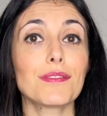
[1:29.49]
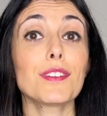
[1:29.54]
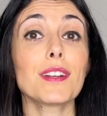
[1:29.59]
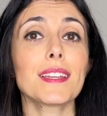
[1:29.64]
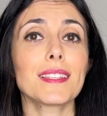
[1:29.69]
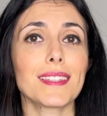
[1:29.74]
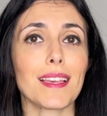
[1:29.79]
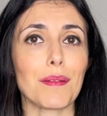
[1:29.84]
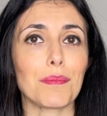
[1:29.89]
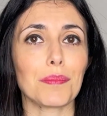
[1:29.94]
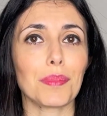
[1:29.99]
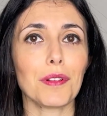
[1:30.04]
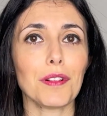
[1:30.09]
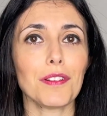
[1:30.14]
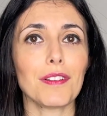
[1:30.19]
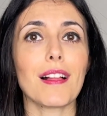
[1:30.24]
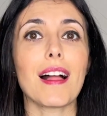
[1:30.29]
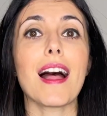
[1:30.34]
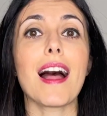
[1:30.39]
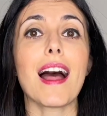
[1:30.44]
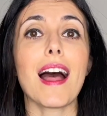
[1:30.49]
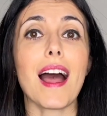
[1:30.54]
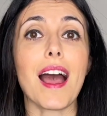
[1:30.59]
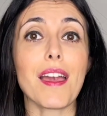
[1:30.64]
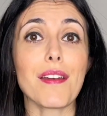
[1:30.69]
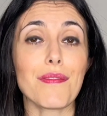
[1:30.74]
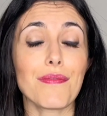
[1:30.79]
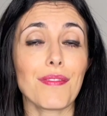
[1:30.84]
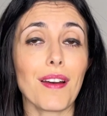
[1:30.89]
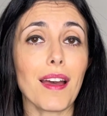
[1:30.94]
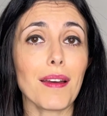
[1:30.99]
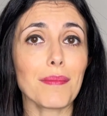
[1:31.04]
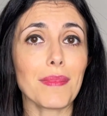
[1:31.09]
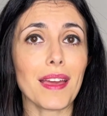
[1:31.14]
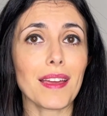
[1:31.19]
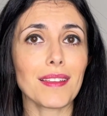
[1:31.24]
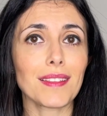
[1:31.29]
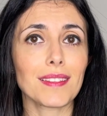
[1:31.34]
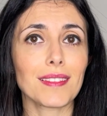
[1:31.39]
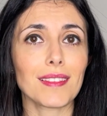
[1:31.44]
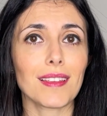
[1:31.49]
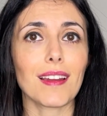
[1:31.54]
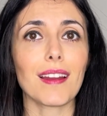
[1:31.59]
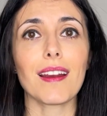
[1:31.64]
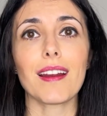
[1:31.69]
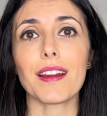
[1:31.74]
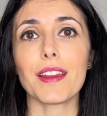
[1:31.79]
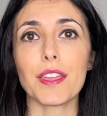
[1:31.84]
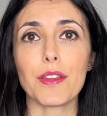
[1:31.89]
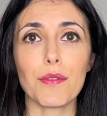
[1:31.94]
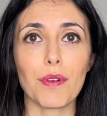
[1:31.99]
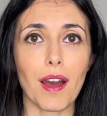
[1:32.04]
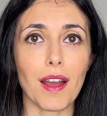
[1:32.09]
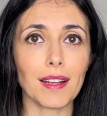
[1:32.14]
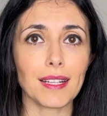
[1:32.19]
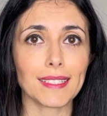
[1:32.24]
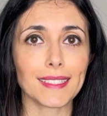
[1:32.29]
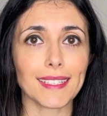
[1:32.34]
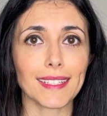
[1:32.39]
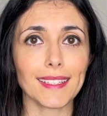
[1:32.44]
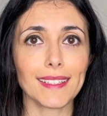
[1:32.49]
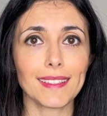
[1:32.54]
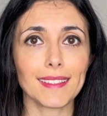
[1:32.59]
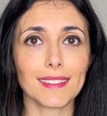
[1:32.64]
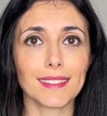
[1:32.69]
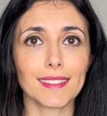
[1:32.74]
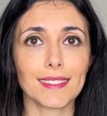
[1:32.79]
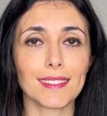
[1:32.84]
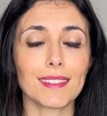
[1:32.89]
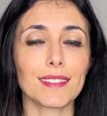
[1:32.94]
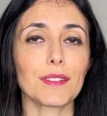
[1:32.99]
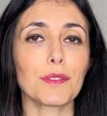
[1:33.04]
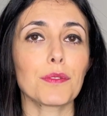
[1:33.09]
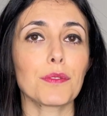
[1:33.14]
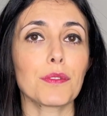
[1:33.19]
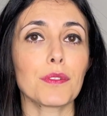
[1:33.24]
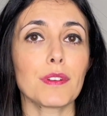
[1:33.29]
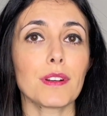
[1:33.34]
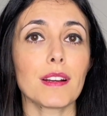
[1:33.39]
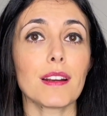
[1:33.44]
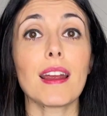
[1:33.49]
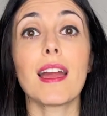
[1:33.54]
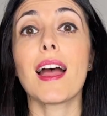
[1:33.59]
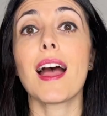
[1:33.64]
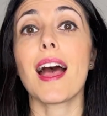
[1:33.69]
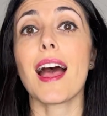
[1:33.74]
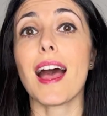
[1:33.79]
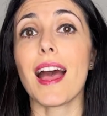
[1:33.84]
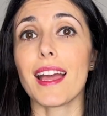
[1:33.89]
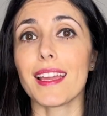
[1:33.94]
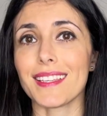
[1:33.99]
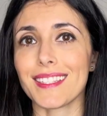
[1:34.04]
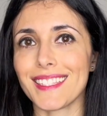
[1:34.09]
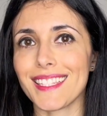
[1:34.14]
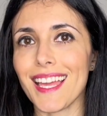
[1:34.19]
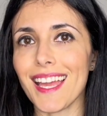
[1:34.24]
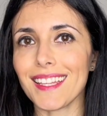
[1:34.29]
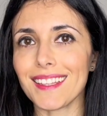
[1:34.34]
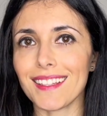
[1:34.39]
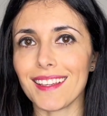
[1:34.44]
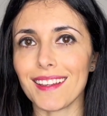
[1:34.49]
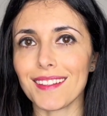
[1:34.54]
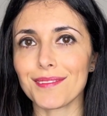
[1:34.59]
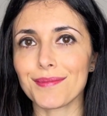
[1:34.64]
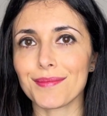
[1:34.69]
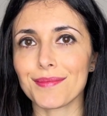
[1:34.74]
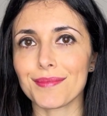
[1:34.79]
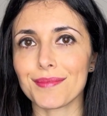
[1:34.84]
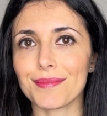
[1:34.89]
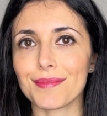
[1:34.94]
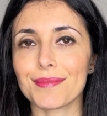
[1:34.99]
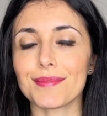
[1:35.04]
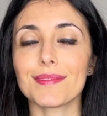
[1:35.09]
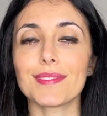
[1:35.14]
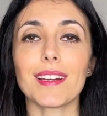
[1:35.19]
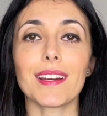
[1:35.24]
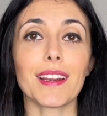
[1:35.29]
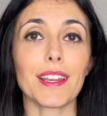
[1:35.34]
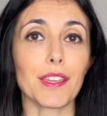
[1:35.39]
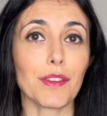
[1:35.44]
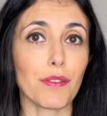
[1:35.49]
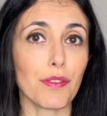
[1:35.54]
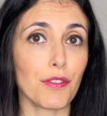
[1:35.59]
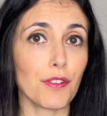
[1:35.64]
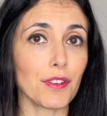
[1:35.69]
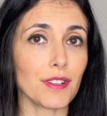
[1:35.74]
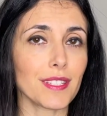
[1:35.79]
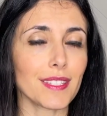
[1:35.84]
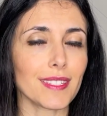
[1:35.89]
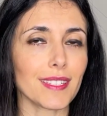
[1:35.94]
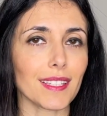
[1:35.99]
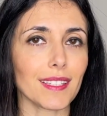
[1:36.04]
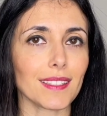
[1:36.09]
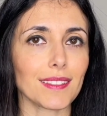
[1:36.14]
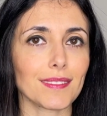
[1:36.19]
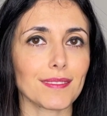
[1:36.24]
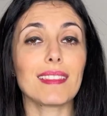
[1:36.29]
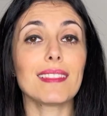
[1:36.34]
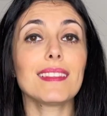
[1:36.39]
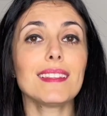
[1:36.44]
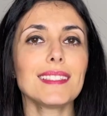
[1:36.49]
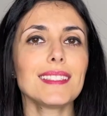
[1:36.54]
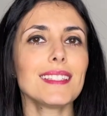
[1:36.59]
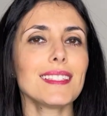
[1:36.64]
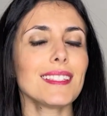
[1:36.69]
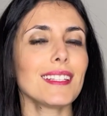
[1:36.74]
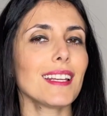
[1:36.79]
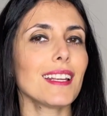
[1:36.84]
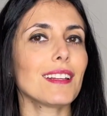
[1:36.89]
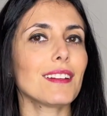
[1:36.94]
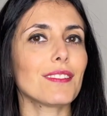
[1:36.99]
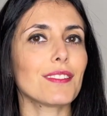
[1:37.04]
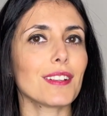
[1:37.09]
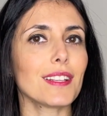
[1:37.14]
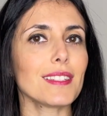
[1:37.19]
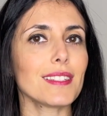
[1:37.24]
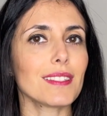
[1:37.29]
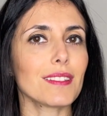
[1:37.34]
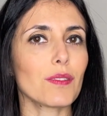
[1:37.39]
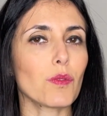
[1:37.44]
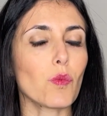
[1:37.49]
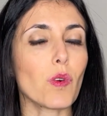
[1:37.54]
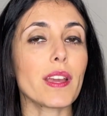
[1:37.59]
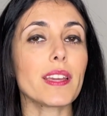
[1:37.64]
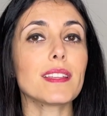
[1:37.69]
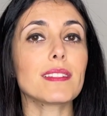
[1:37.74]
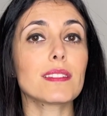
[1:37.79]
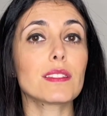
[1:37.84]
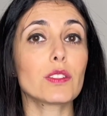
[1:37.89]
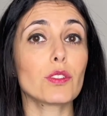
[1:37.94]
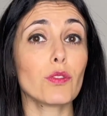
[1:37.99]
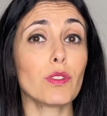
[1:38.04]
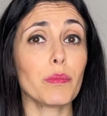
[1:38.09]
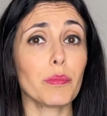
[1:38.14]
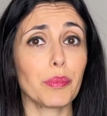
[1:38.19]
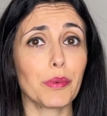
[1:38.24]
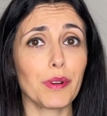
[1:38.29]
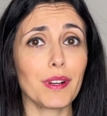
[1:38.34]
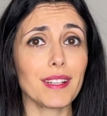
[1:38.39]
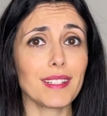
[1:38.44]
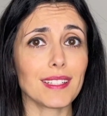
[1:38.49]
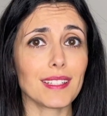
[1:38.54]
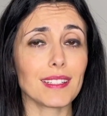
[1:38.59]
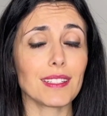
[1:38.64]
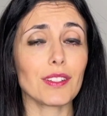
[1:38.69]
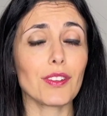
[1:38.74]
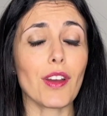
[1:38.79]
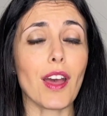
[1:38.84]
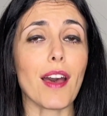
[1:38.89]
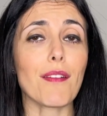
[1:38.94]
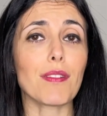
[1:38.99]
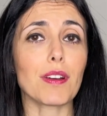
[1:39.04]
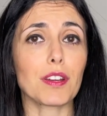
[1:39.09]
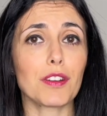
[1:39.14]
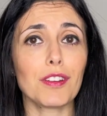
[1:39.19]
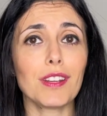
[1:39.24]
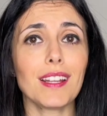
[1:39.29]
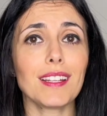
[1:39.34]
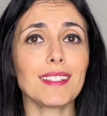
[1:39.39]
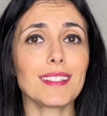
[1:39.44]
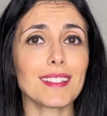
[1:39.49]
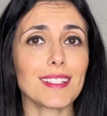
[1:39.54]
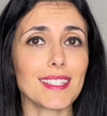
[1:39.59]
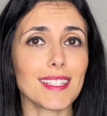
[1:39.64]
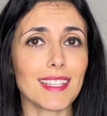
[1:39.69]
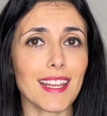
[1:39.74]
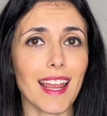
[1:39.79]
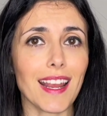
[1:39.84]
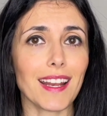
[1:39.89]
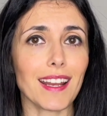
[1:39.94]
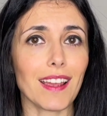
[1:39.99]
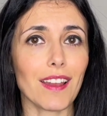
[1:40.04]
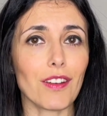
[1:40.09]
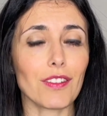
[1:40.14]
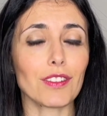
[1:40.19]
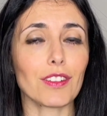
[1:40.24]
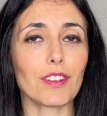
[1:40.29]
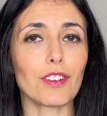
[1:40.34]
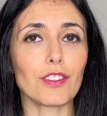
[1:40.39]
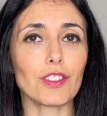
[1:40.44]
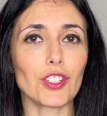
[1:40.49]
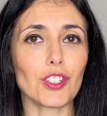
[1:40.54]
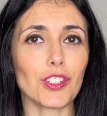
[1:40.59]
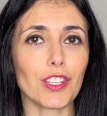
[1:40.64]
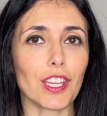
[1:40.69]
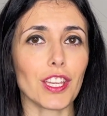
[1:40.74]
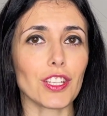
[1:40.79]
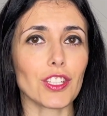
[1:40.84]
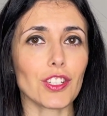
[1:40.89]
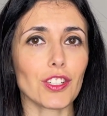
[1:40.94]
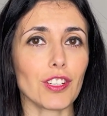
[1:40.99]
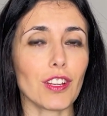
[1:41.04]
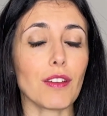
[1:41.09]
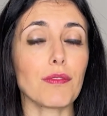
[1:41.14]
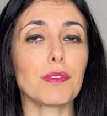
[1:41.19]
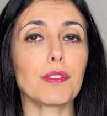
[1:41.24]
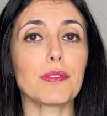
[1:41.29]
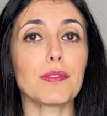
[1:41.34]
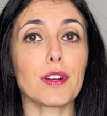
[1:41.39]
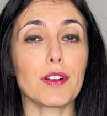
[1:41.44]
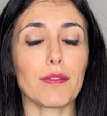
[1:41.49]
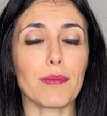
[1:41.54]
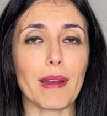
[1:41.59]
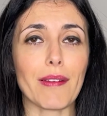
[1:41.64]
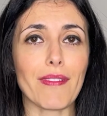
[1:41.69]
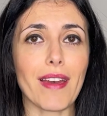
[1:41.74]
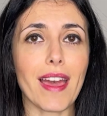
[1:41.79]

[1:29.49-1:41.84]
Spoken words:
For example, hai fame? Are you hungry? Or hai sete? Are you thirsty? This is another reason why it's so important to have a good understanding of the conjugation of the verb